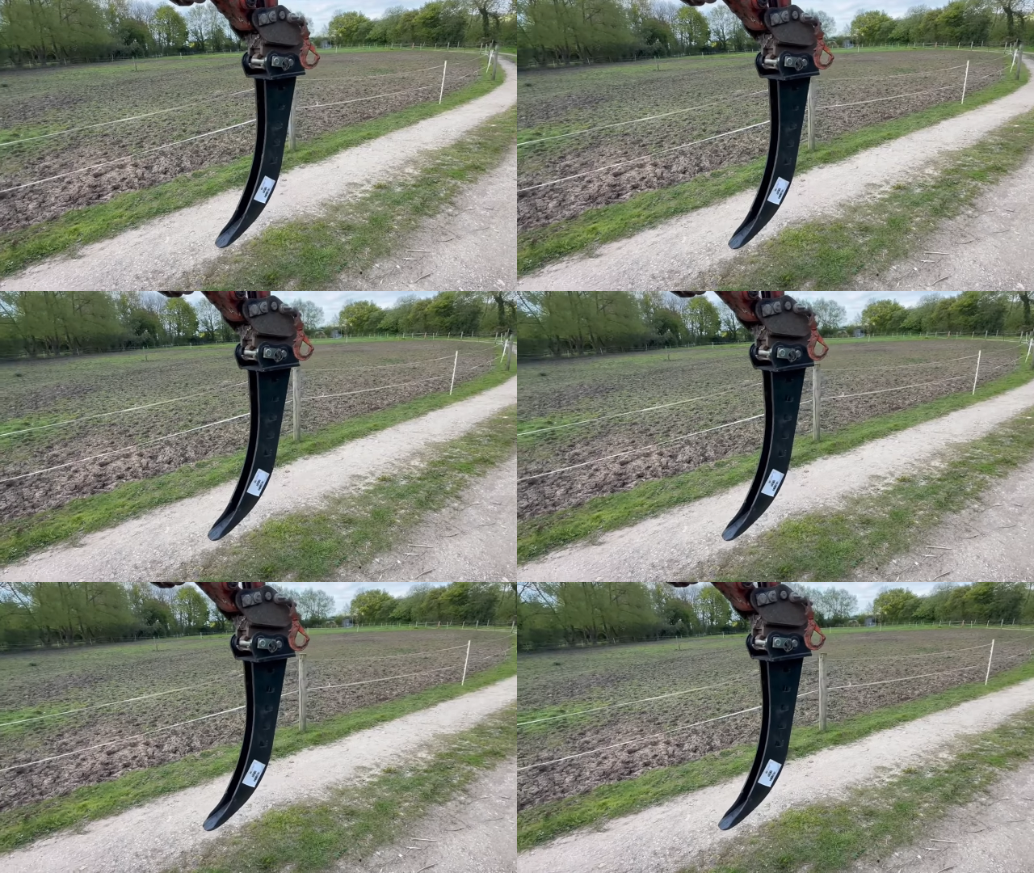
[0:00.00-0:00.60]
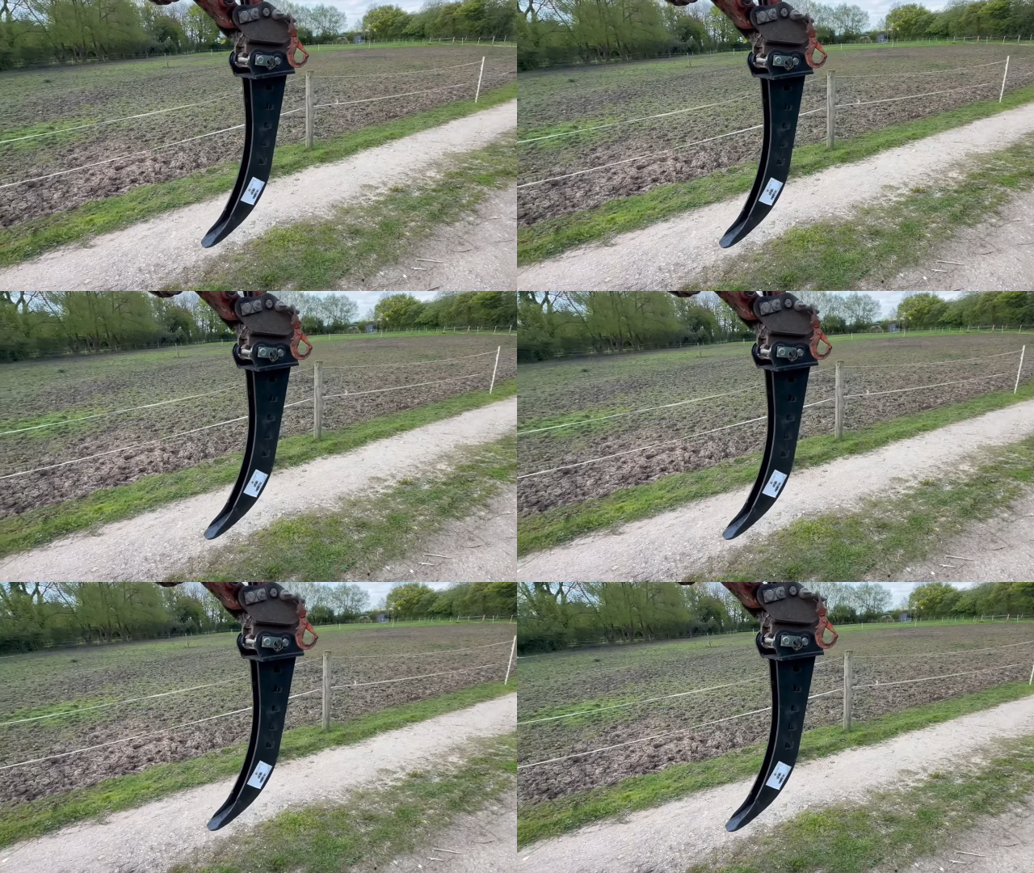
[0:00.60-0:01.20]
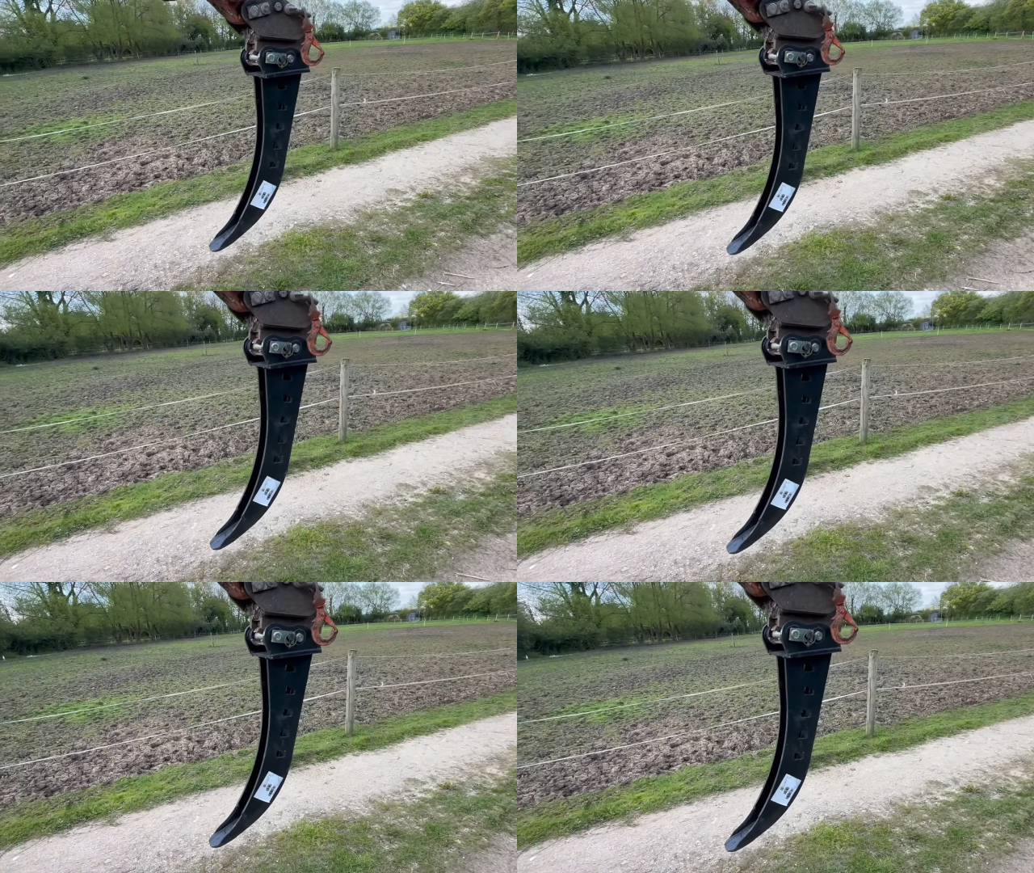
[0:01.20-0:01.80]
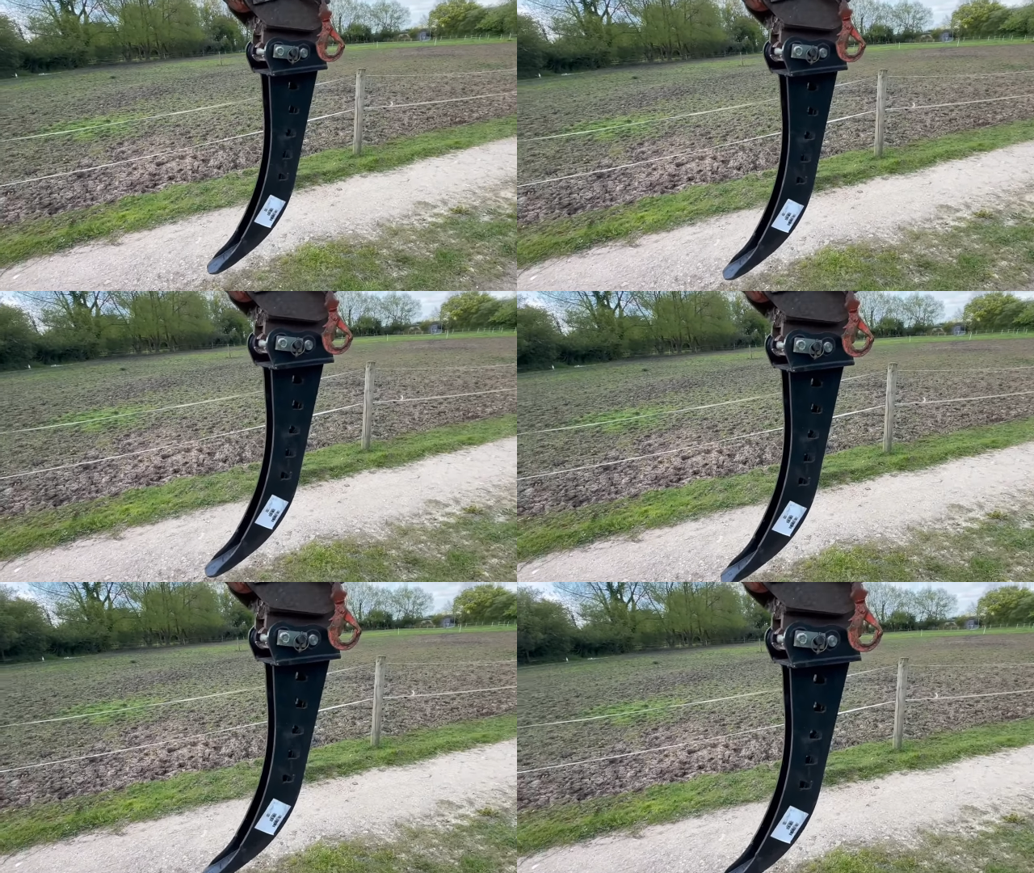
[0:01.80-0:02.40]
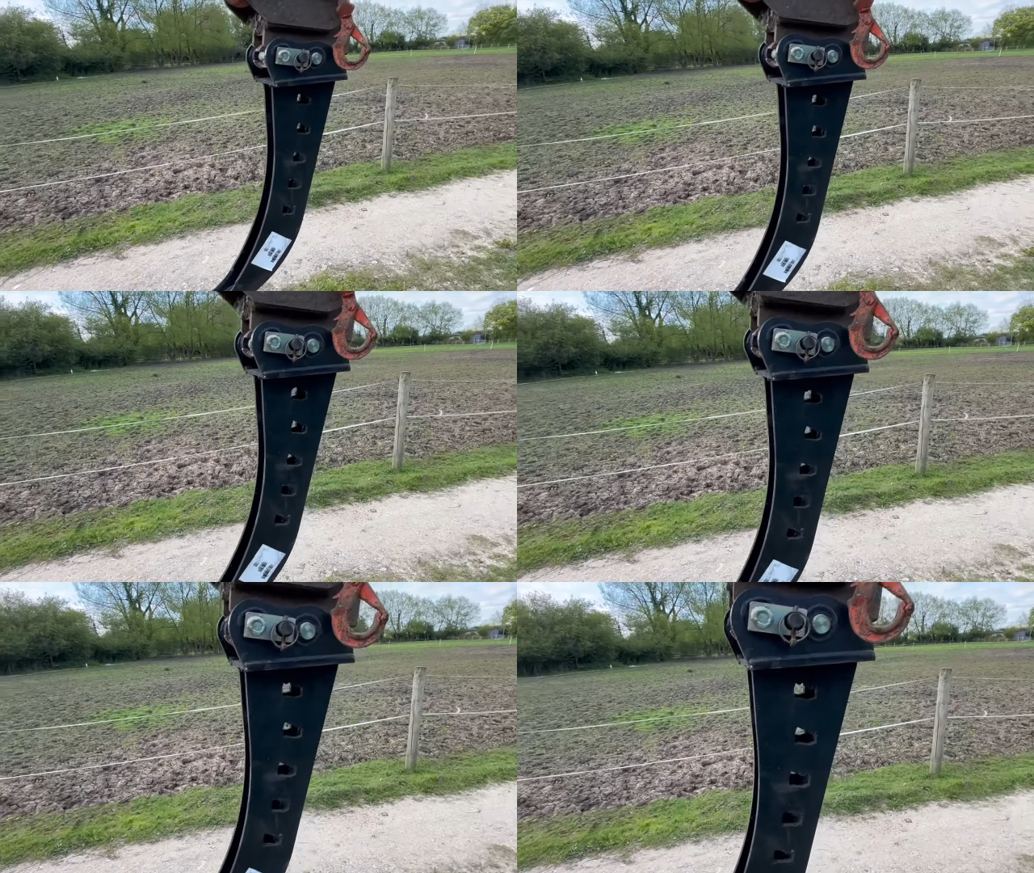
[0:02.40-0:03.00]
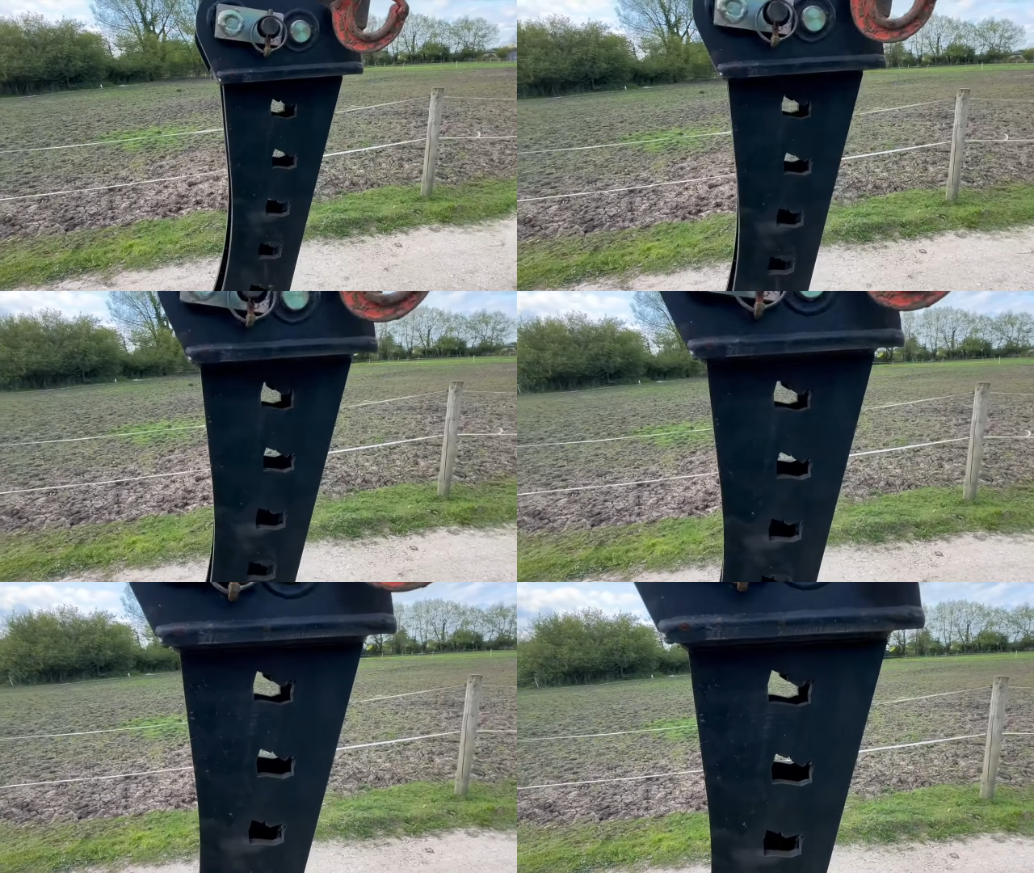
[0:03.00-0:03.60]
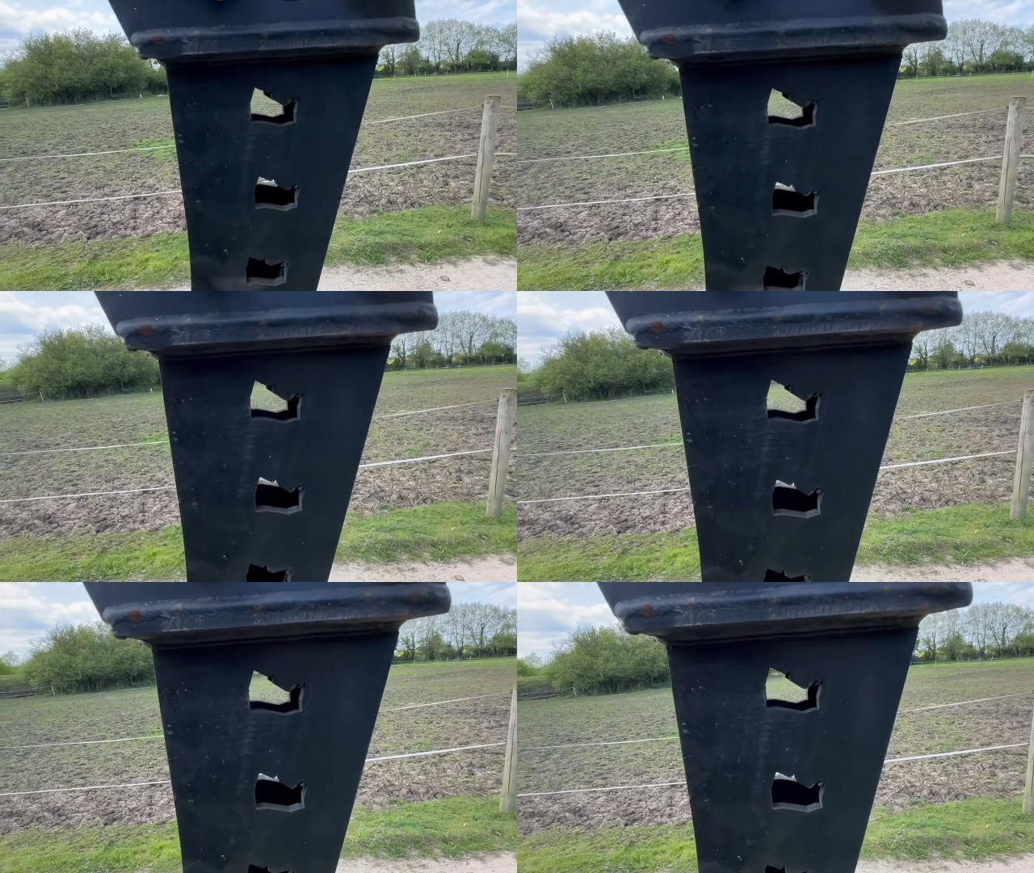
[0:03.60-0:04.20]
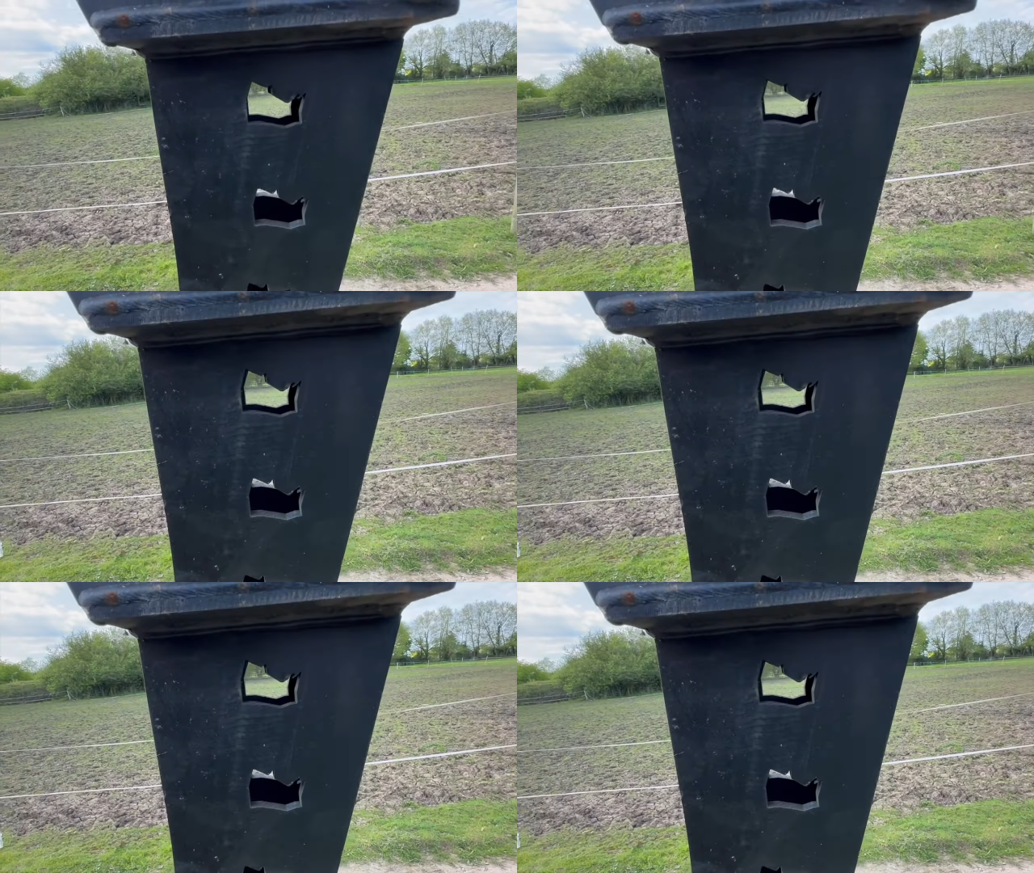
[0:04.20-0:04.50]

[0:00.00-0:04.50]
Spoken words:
Nobody's mouth can be seen.